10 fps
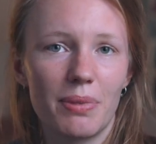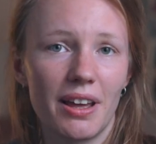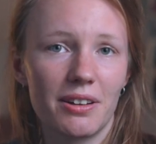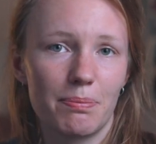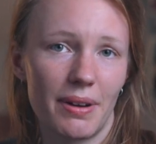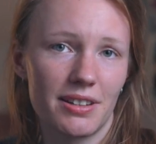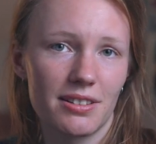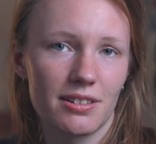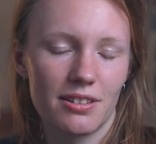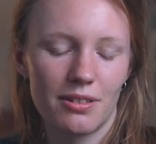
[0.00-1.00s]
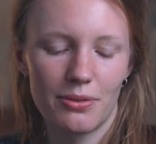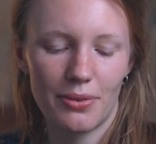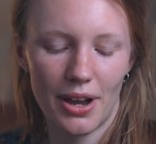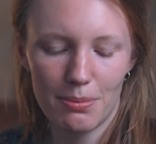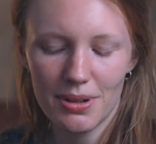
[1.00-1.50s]
plant-based
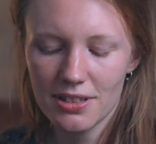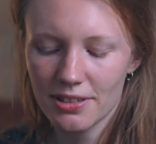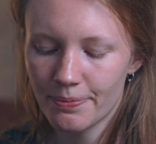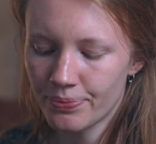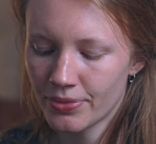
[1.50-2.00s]
fibers,